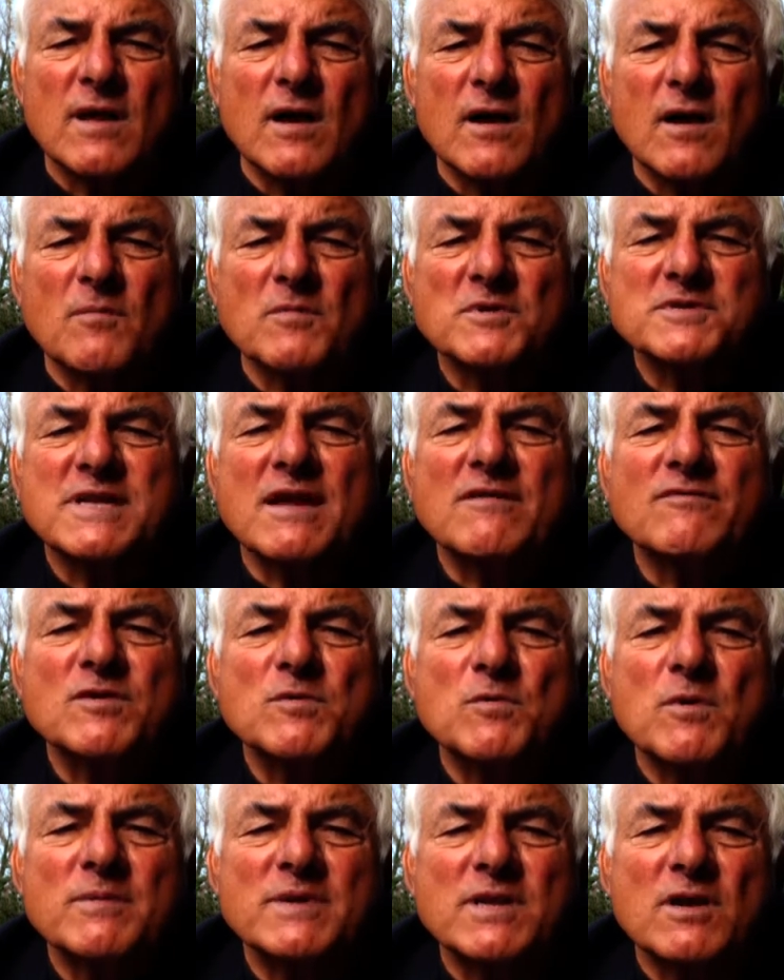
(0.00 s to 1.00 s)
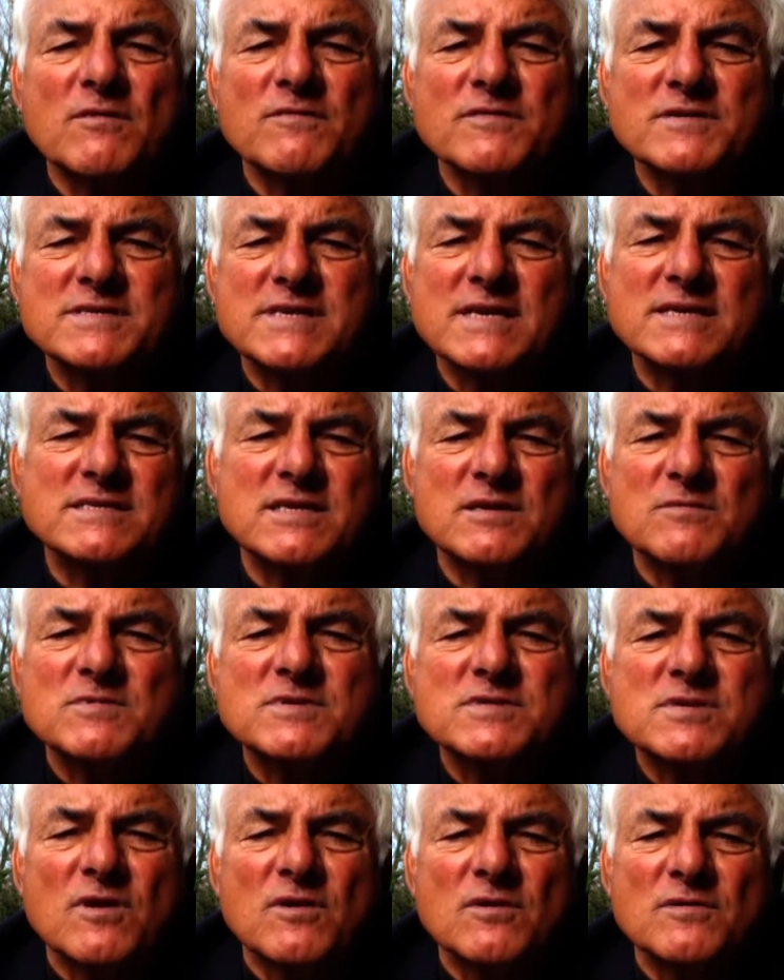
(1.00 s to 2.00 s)
Almost every woman over 60
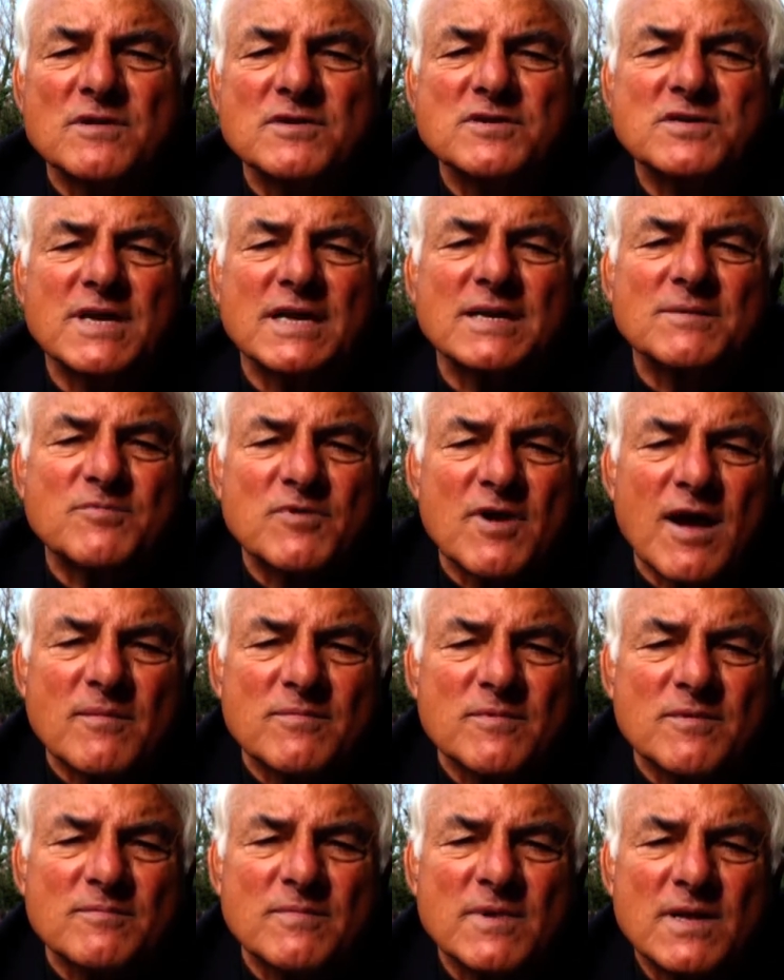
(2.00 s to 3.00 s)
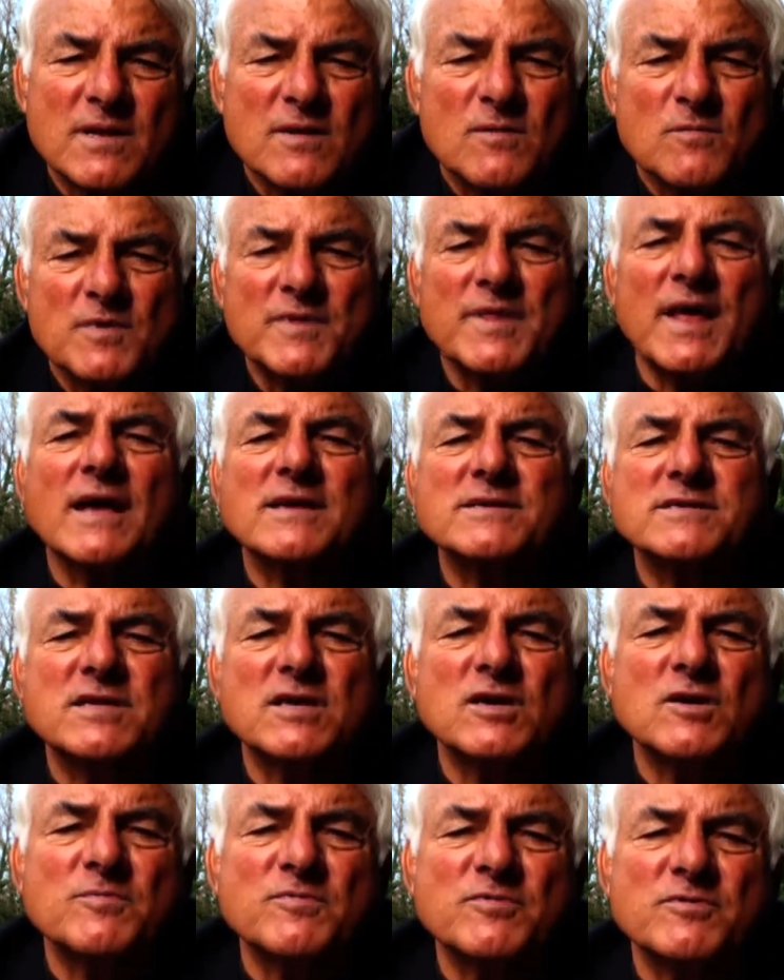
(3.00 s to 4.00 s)
was told that she had a problem with
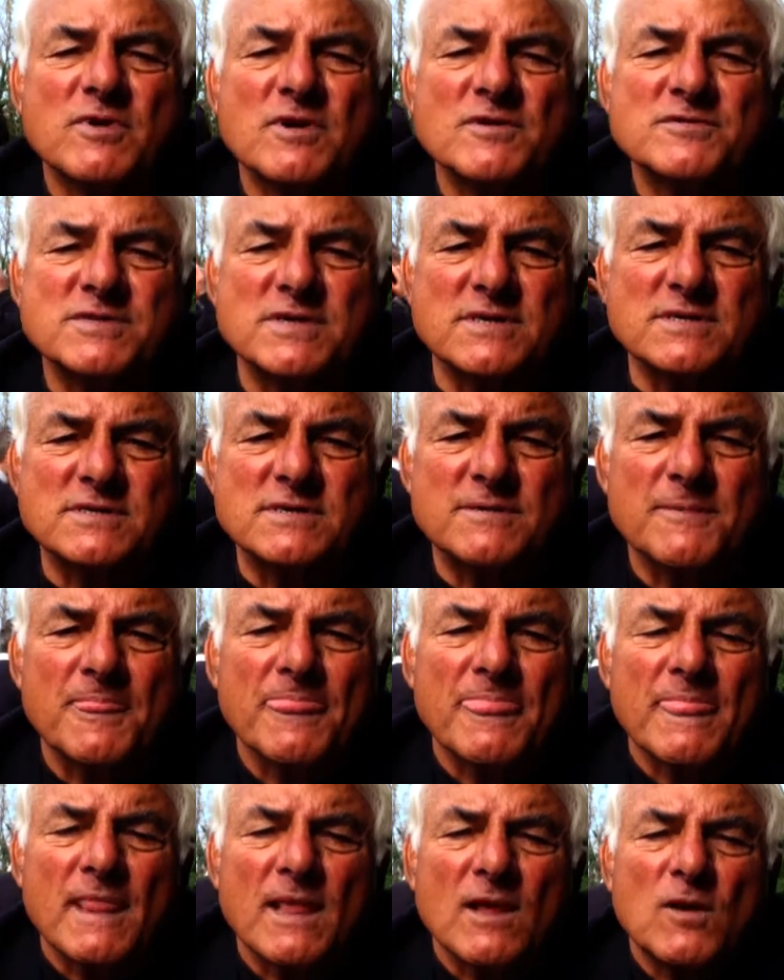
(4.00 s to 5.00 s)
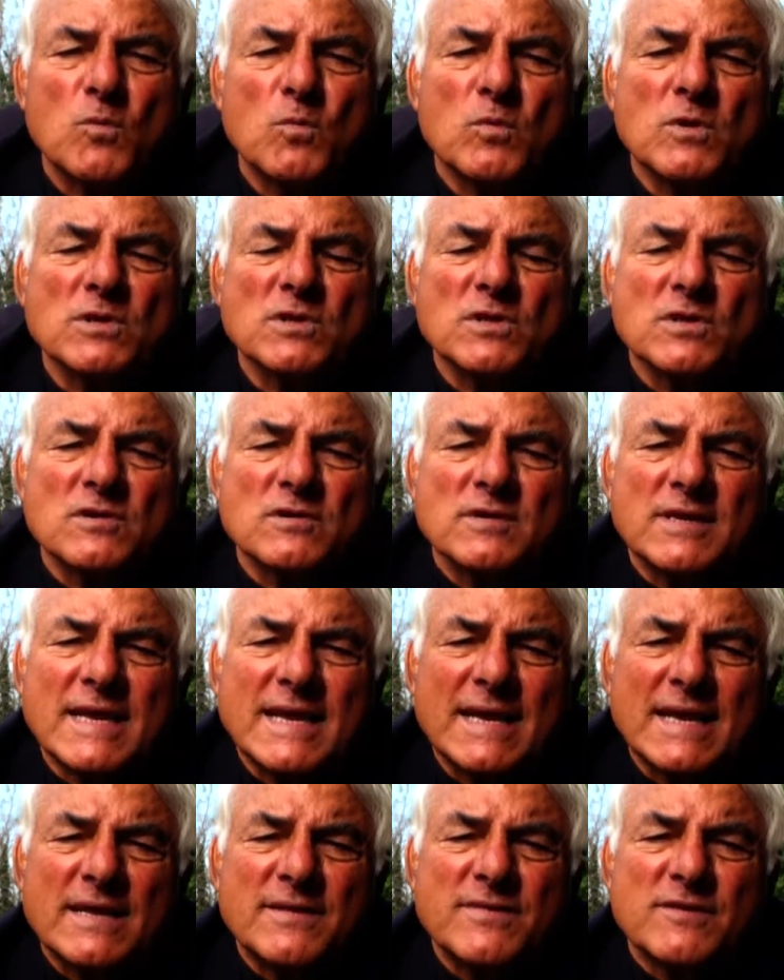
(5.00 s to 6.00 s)
osteoporosis. We're
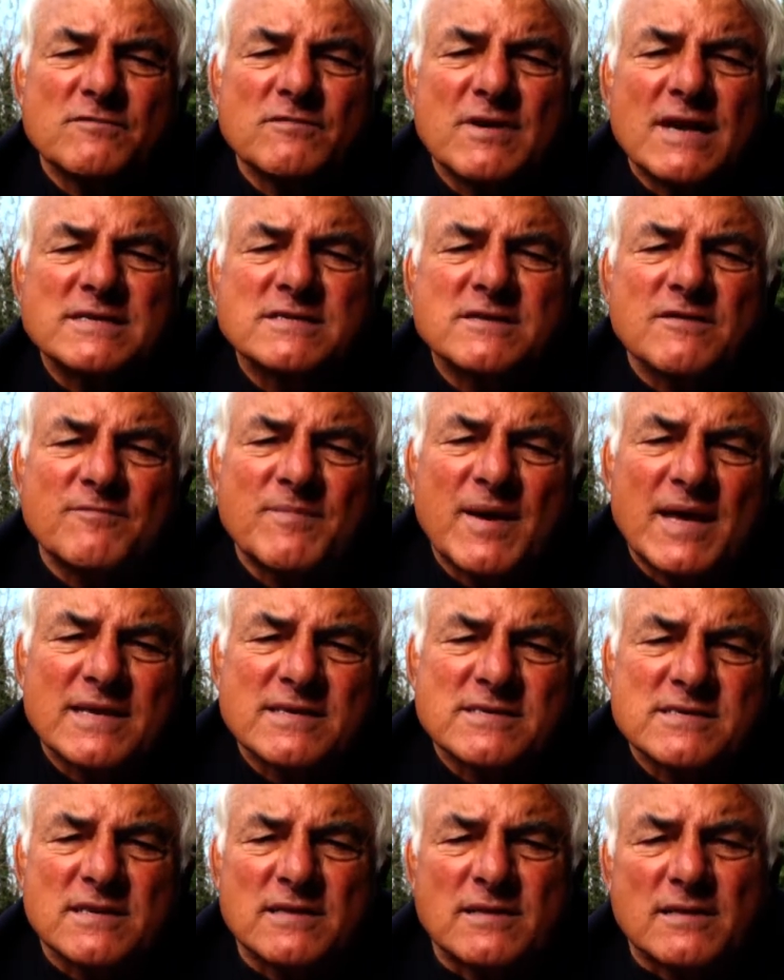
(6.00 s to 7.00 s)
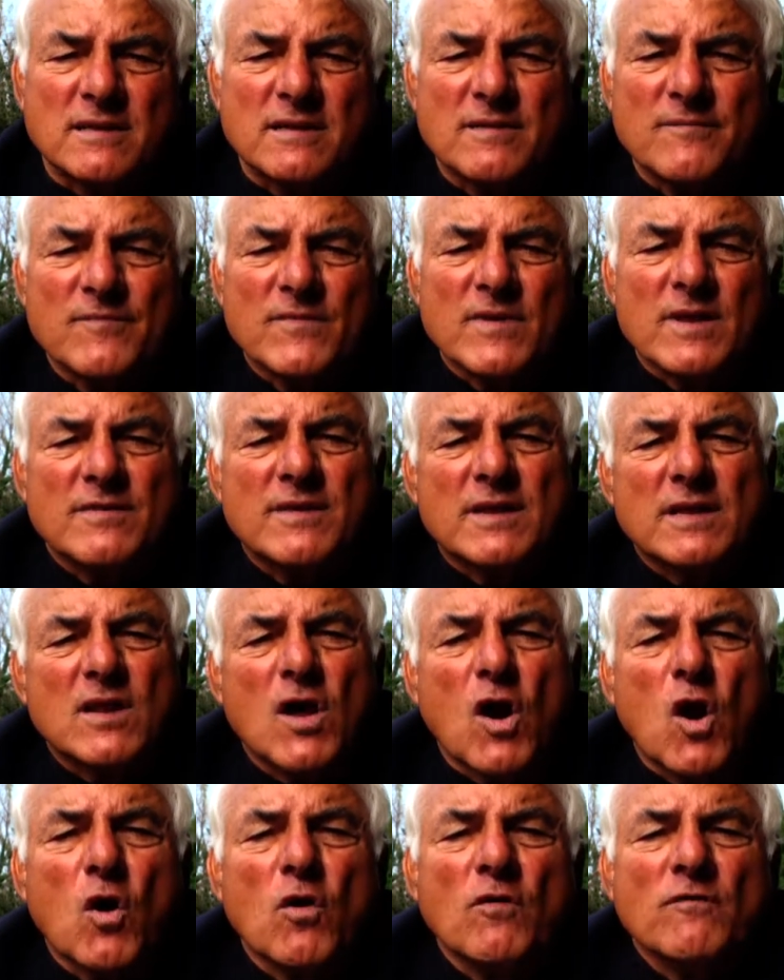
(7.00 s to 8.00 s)
learning in the rest of medicine that
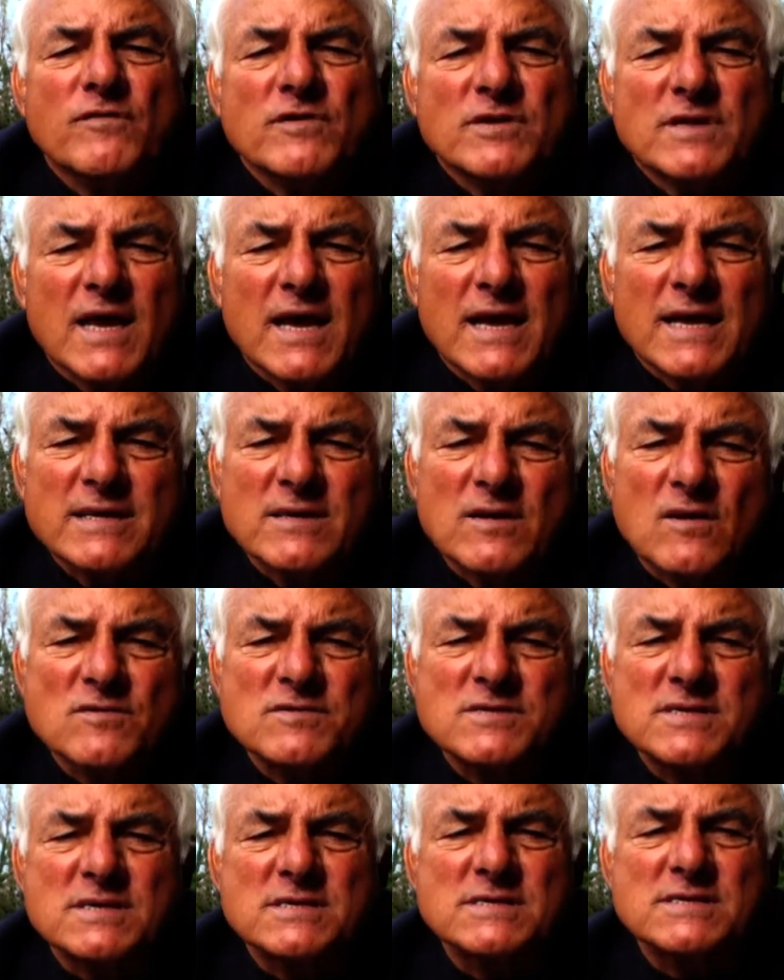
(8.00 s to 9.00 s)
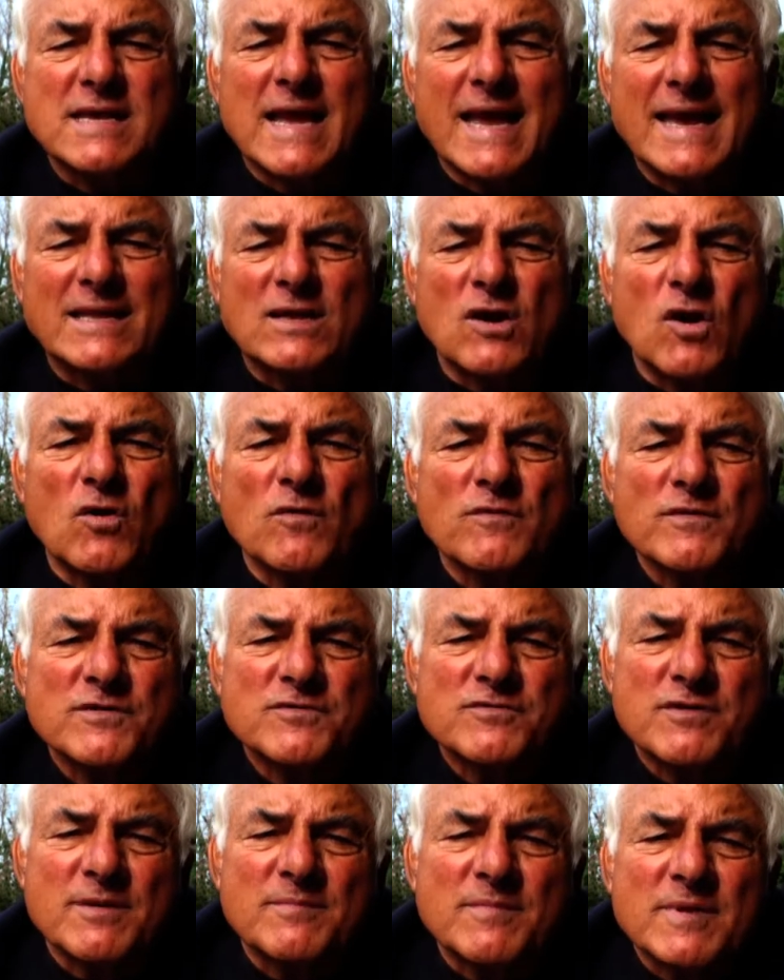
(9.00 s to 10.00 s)
overdiagnosis and
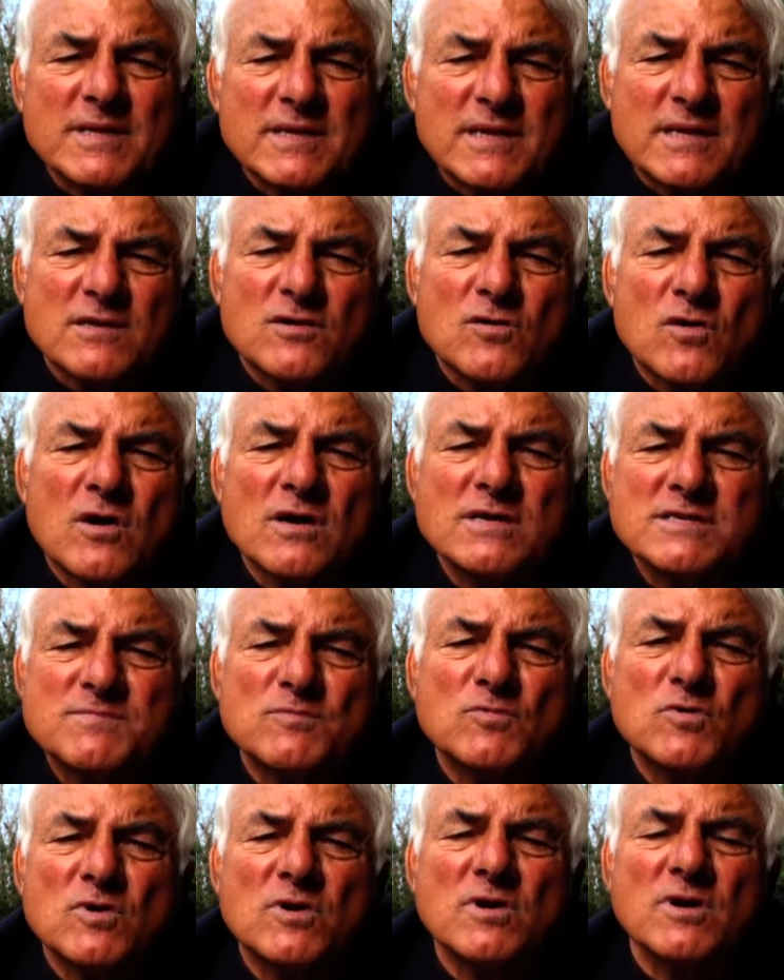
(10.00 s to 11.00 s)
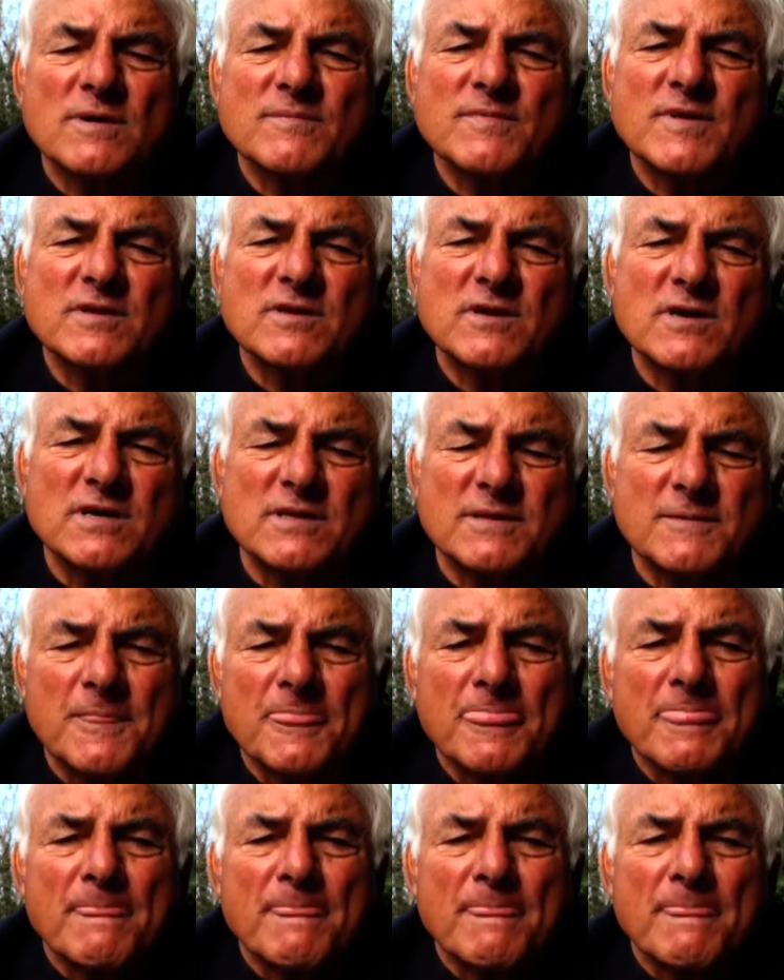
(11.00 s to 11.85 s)
overtreatment can cause more harm than good.